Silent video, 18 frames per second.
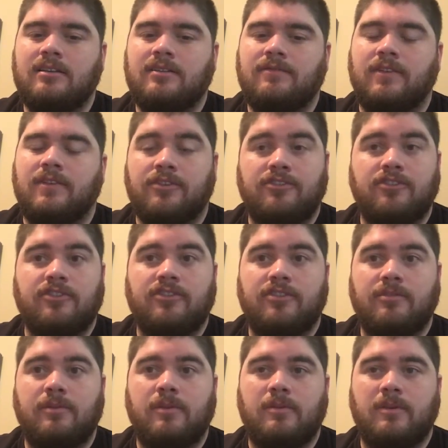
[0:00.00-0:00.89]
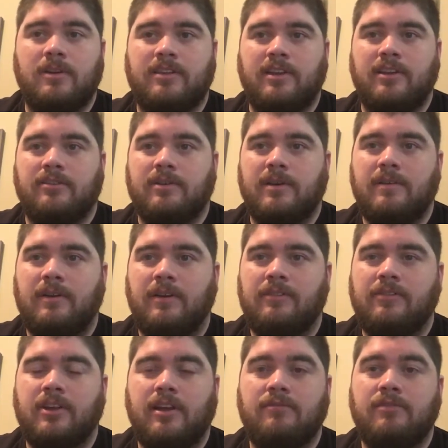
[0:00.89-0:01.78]
functions that we want to take
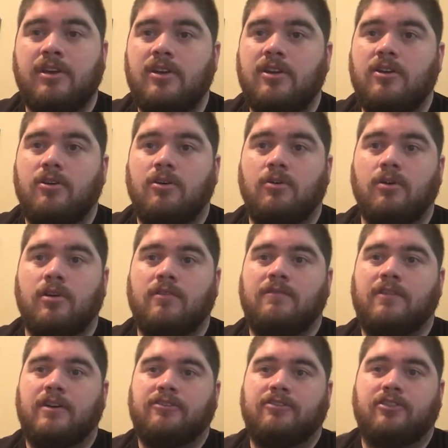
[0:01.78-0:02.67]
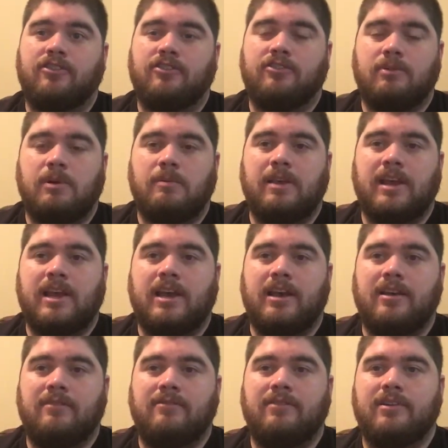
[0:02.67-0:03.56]
derivatives of, or functions where we
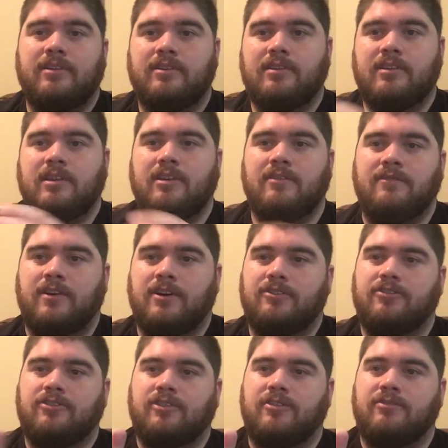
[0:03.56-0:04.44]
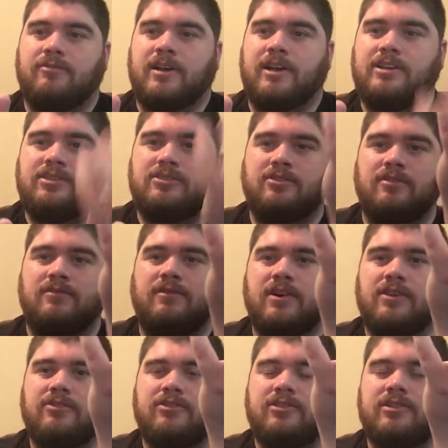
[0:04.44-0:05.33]
have a function raised to a
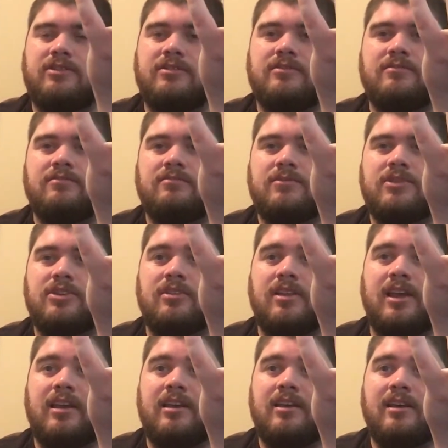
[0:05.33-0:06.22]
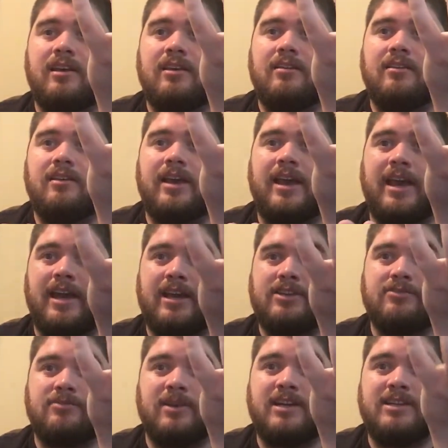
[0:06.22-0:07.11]
function, so like
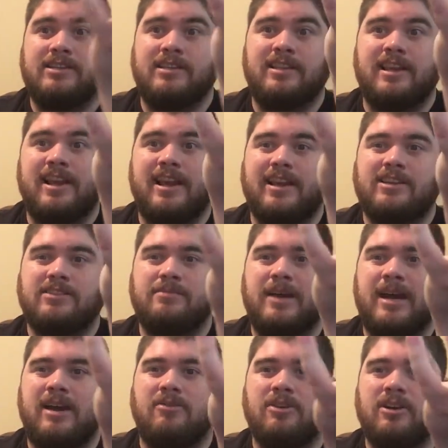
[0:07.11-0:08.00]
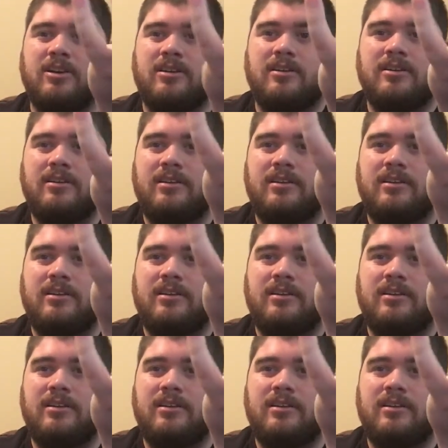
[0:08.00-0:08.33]
x raised to the x power,